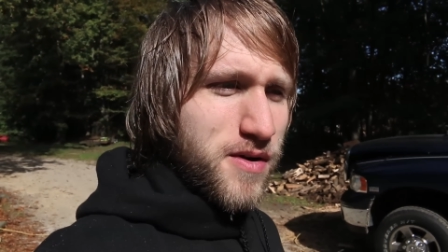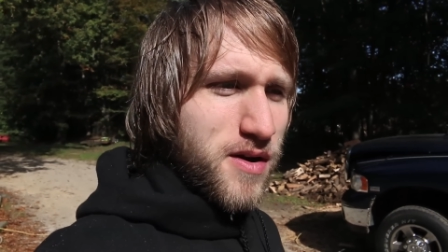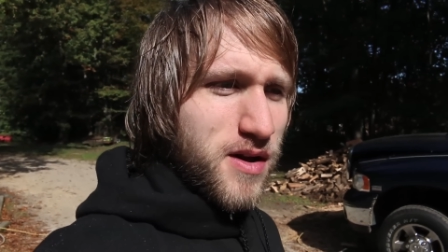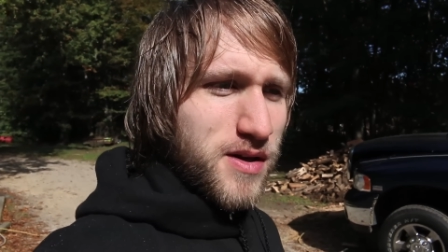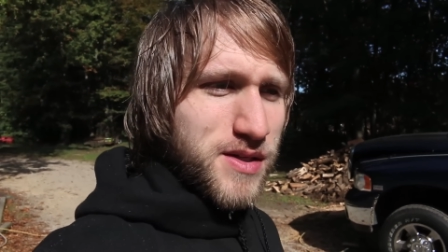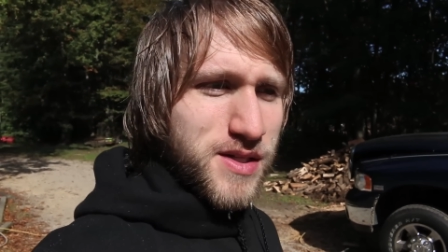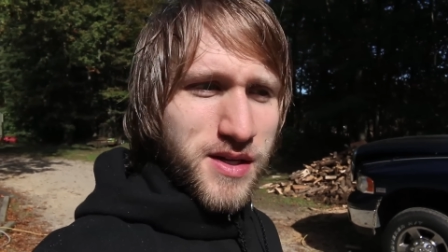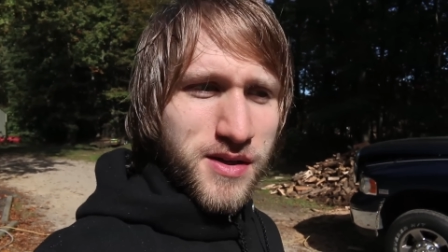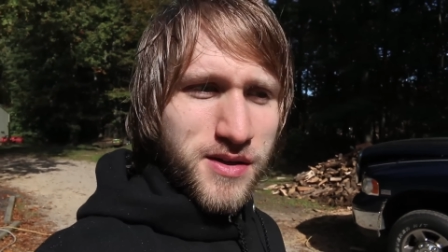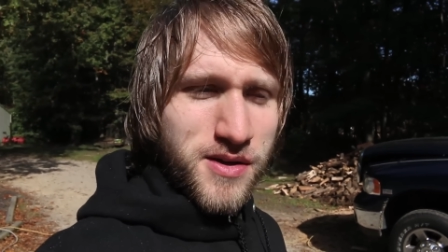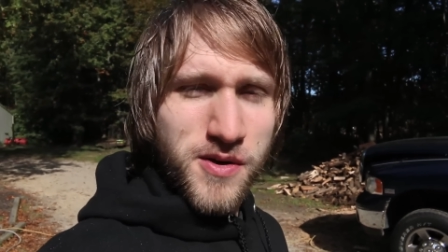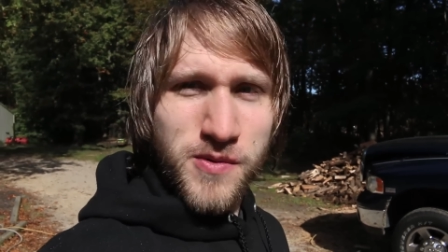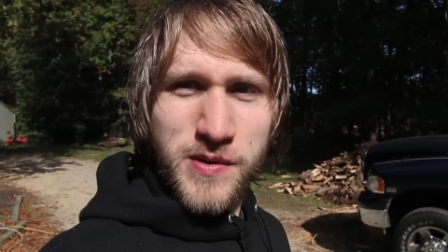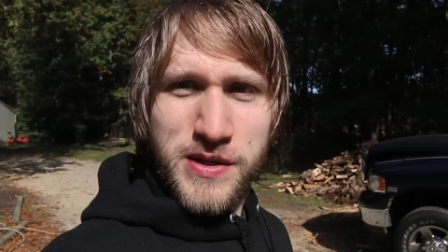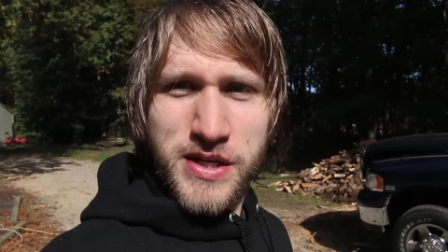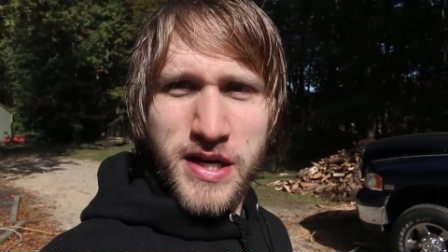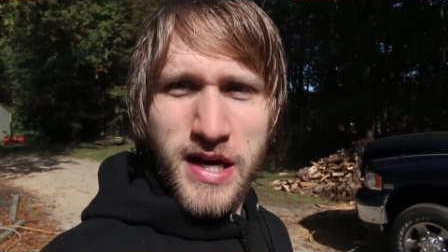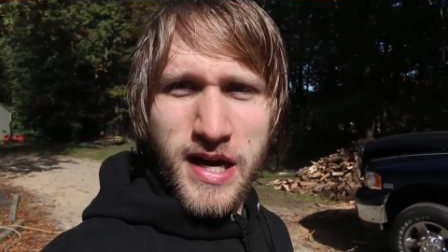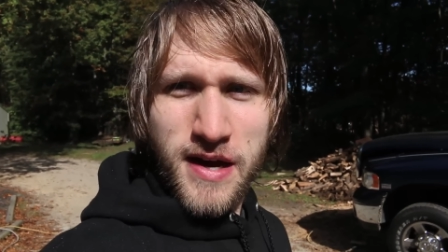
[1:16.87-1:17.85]
And I was like, dude,
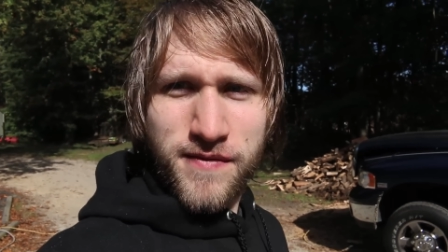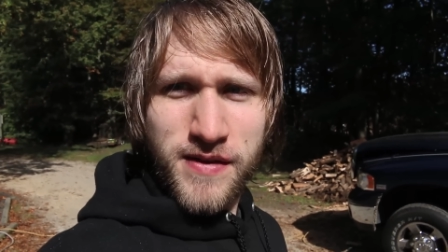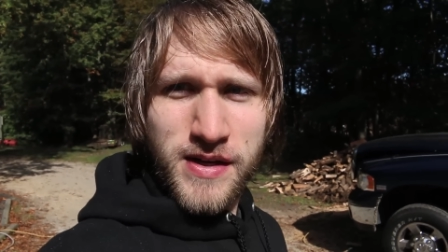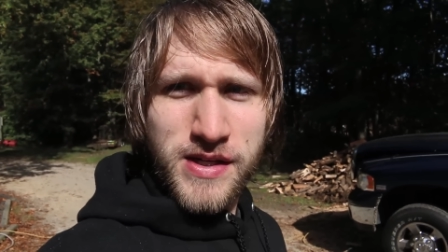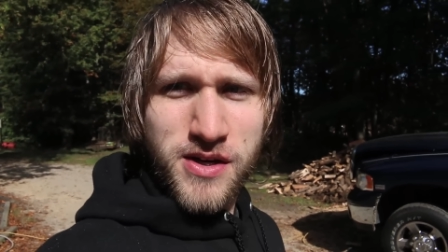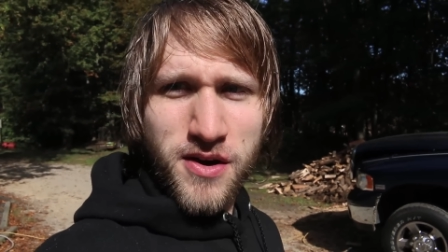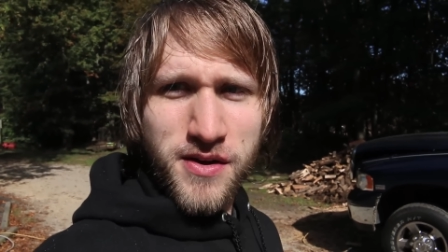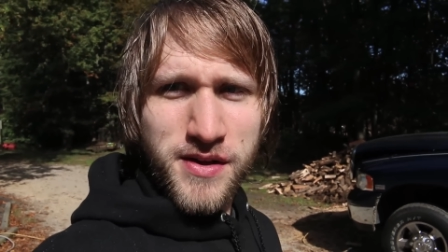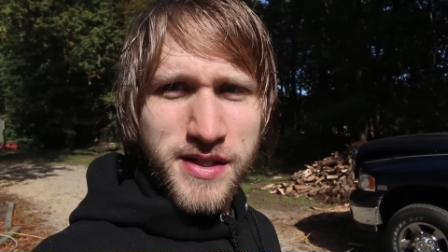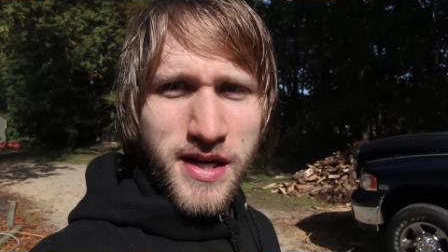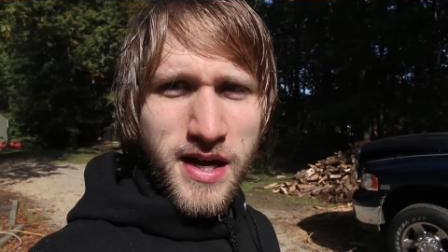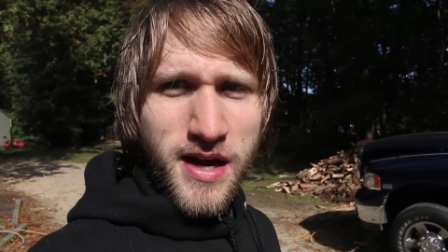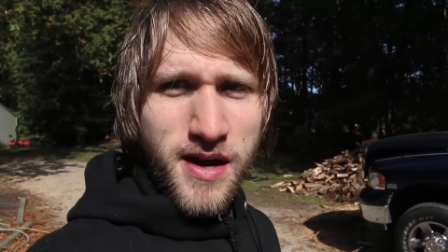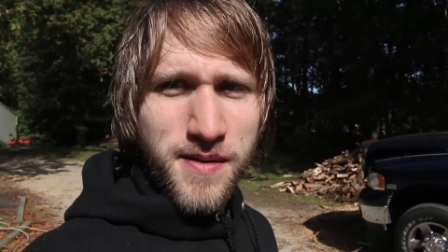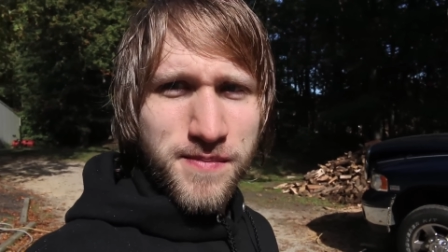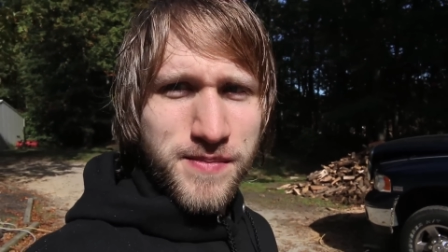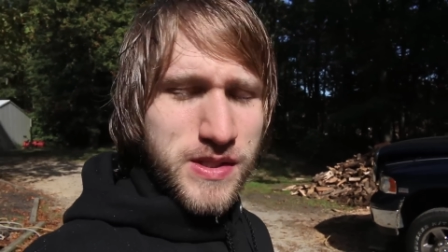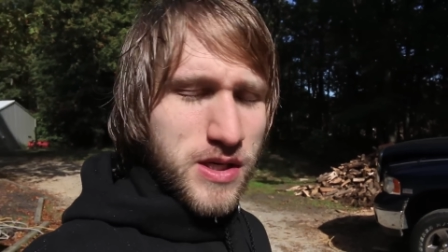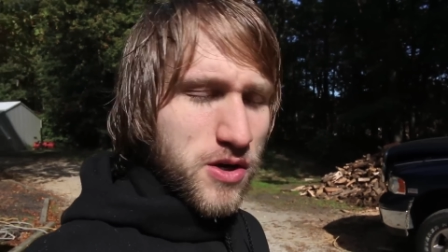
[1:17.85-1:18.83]
we should have these all the
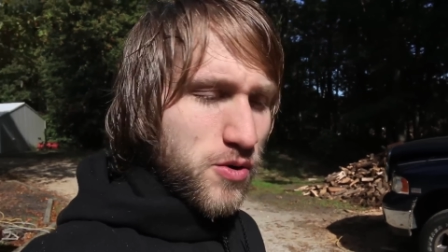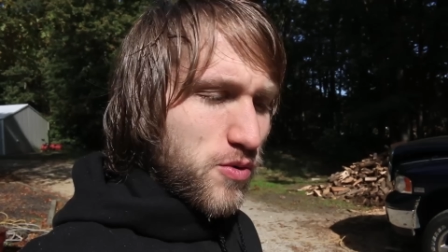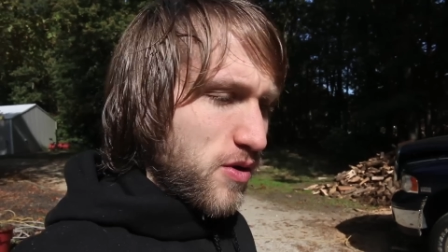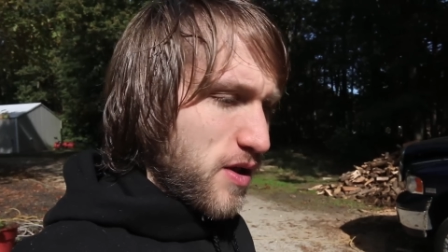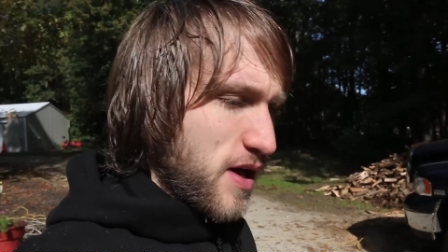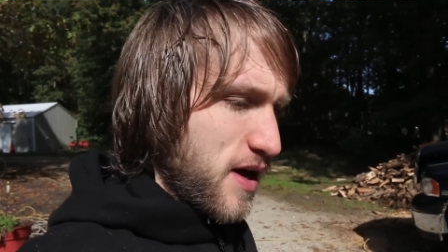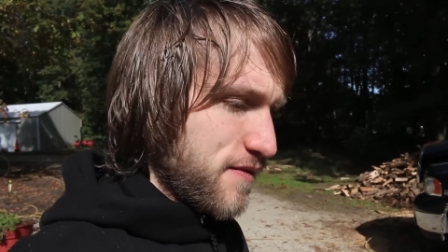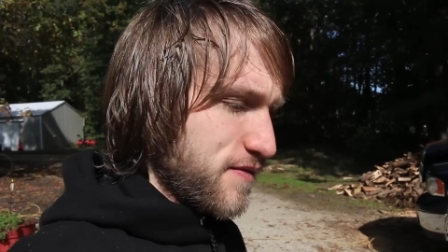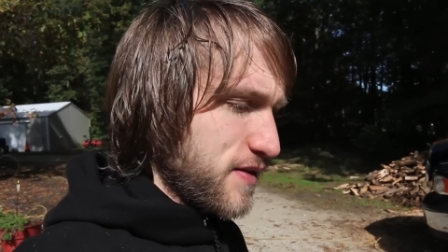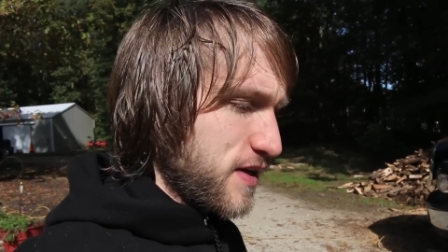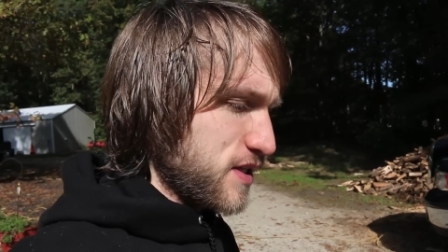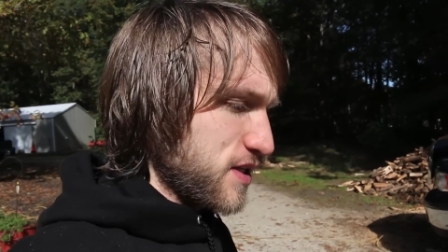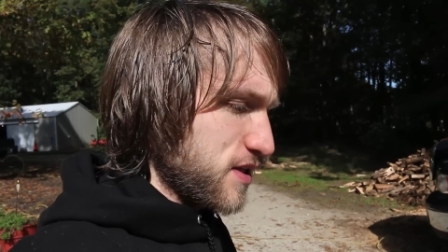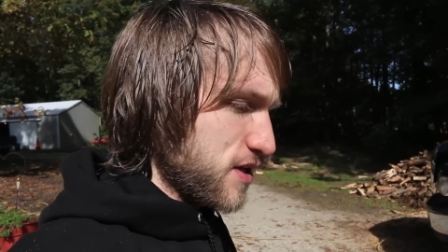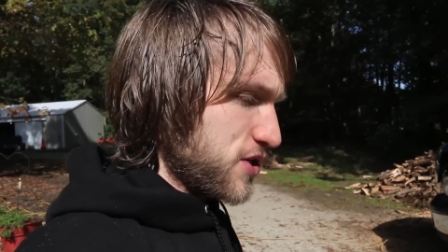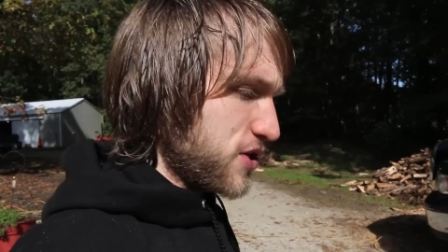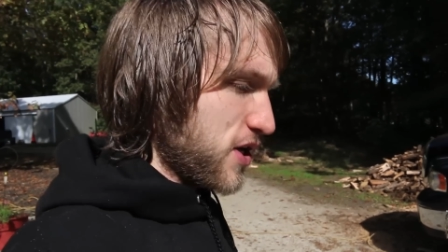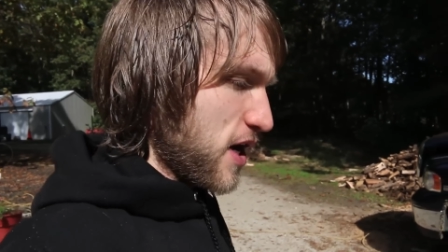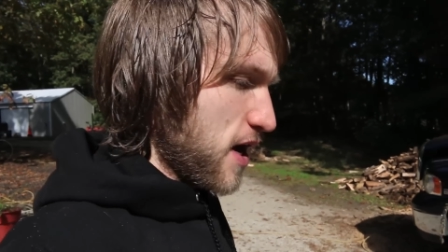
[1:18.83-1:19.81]
time. So we'll have these
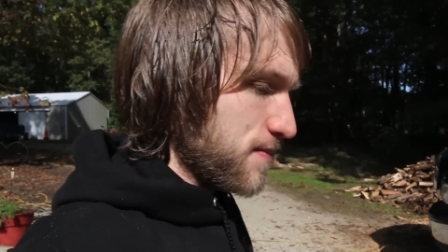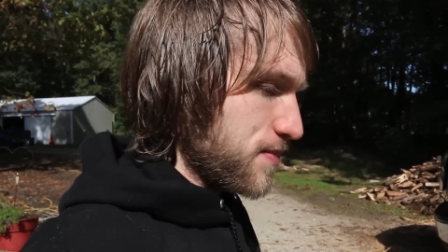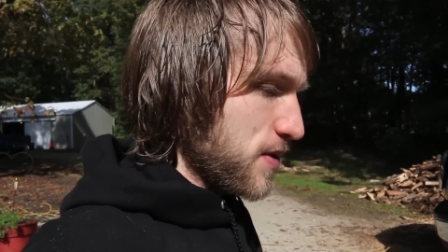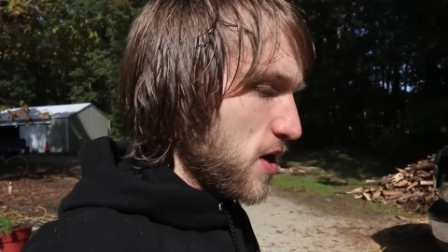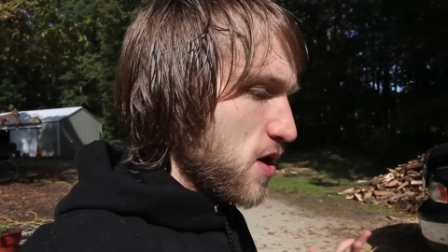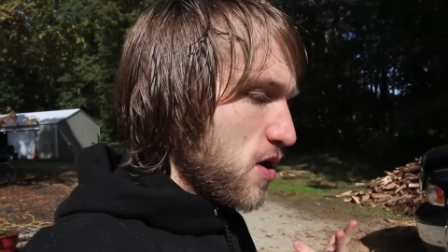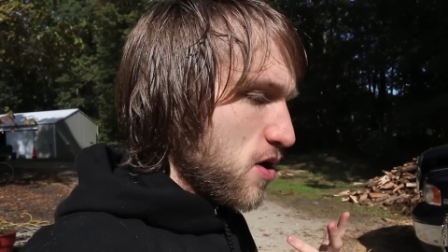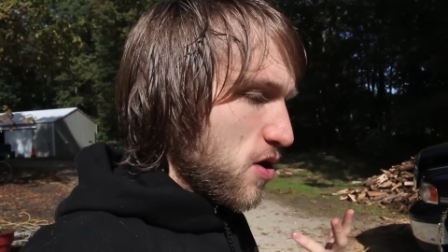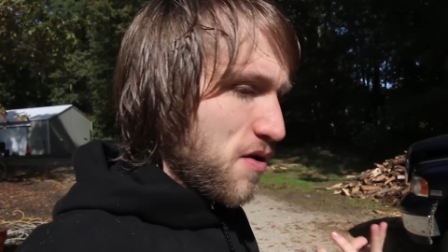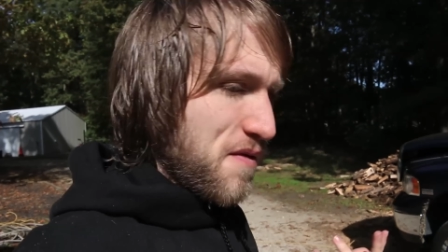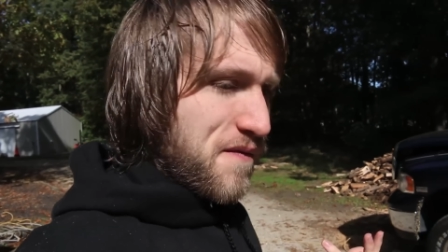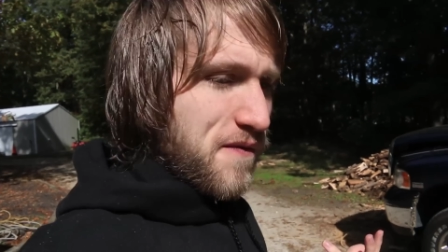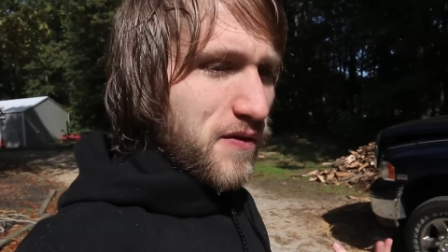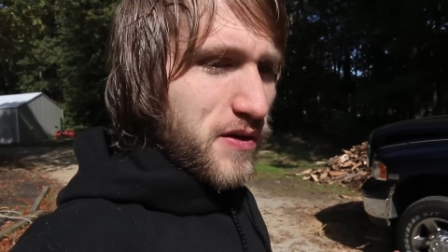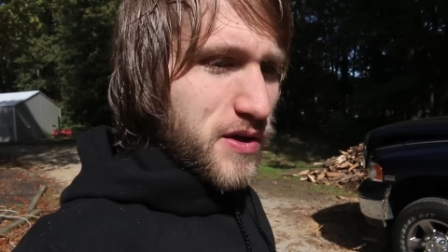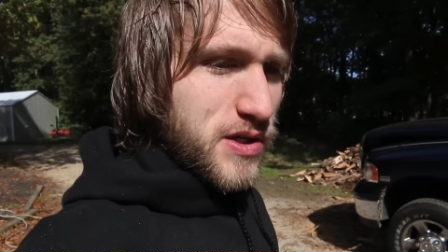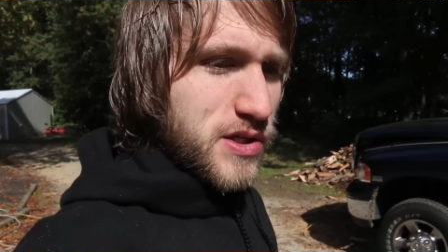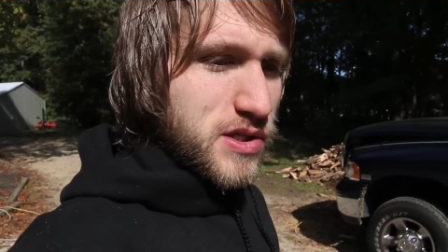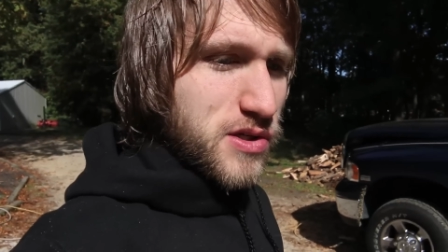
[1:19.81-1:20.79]
in the shop
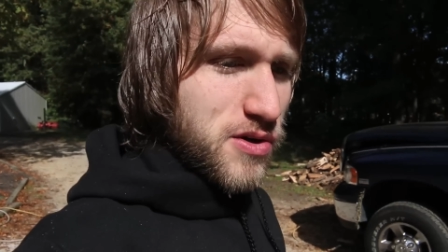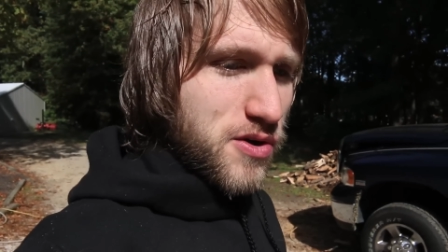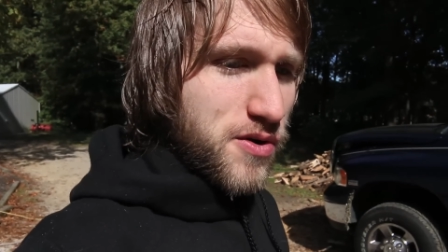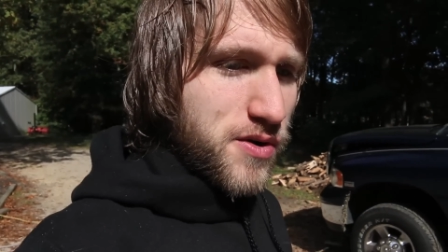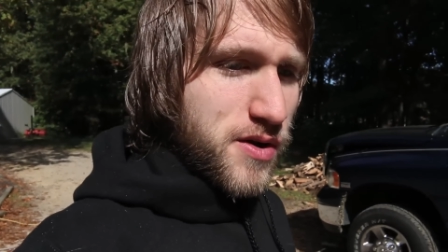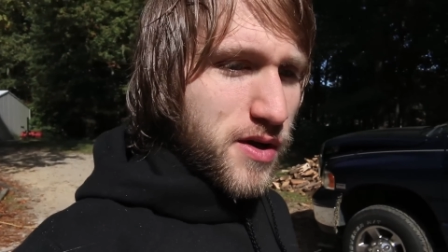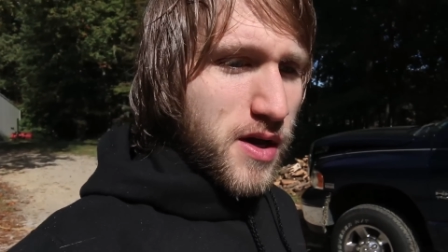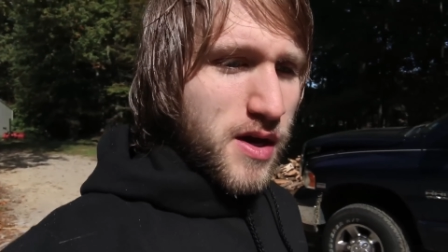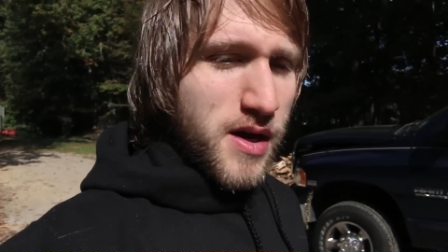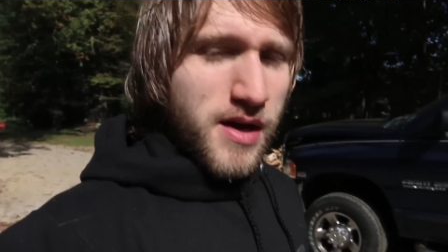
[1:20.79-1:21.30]
hopefully soon.